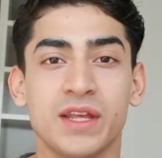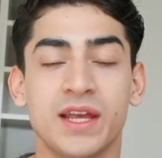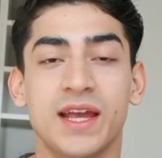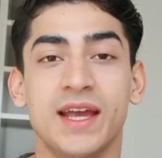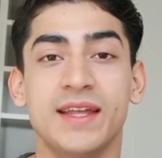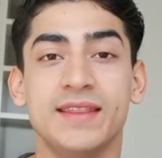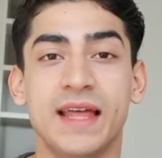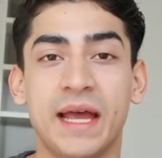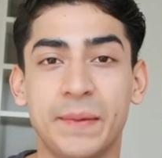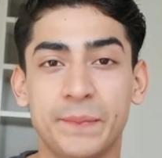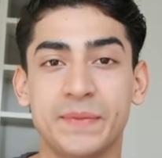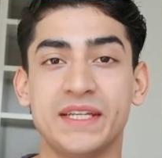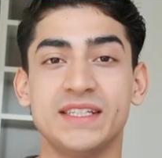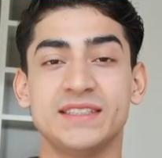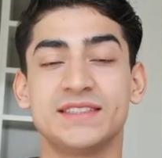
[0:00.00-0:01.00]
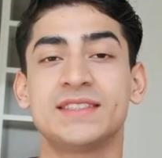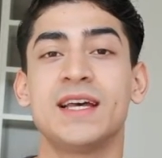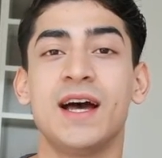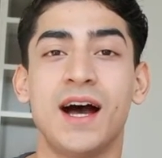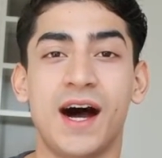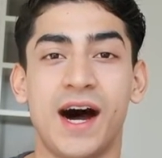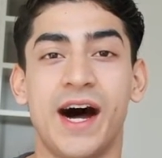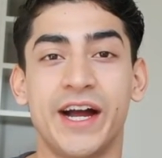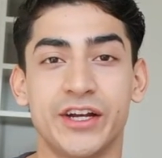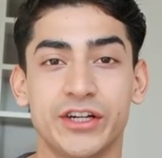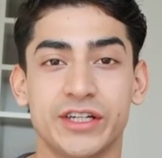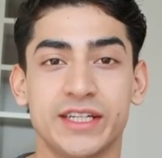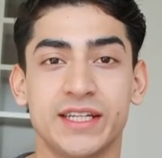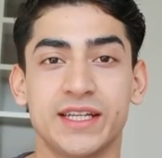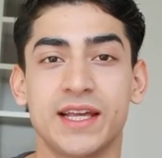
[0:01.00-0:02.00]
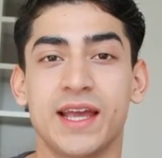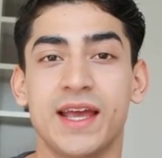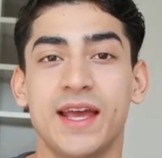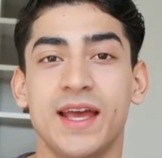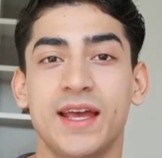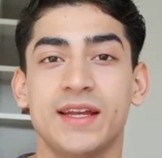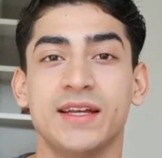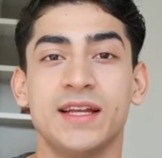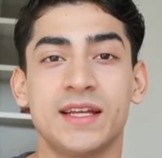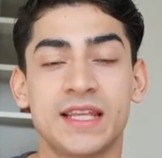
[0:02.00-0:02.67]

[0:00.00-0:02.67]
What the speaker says: and that means ironing and